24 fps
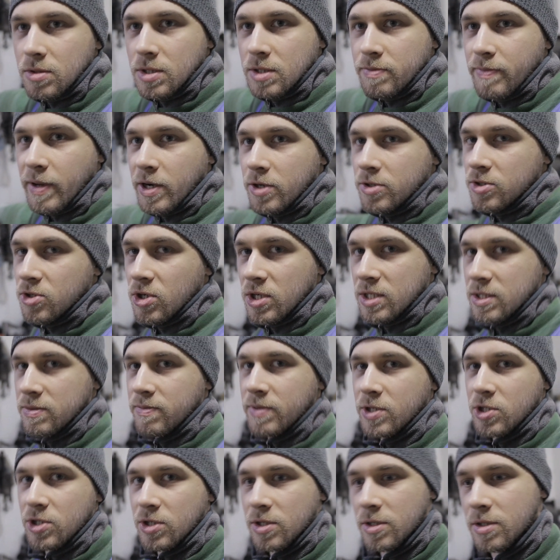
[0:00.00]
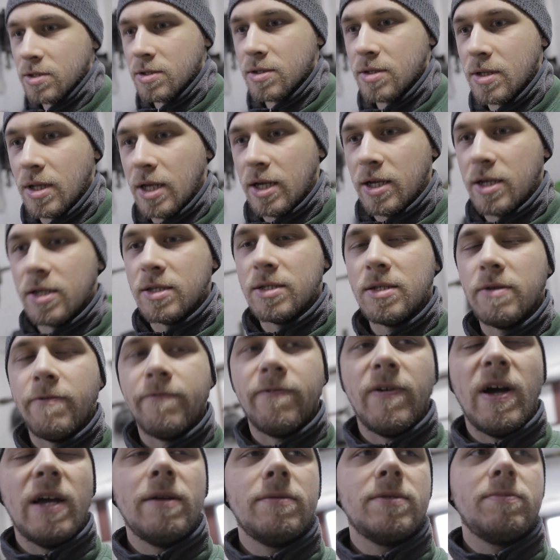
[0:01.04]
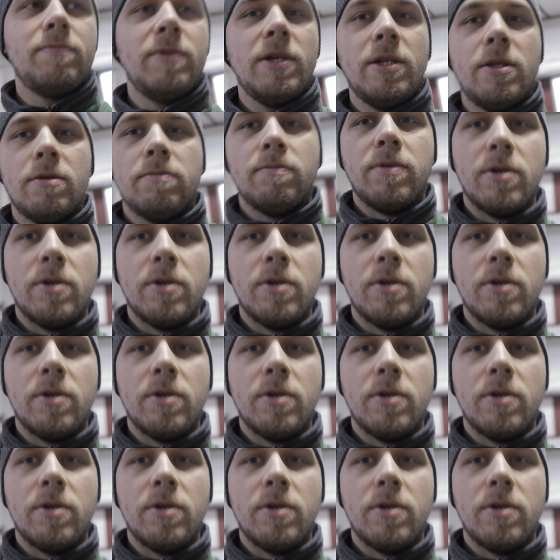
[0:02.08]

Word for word: spare transmission. Like, it's a 5-speed,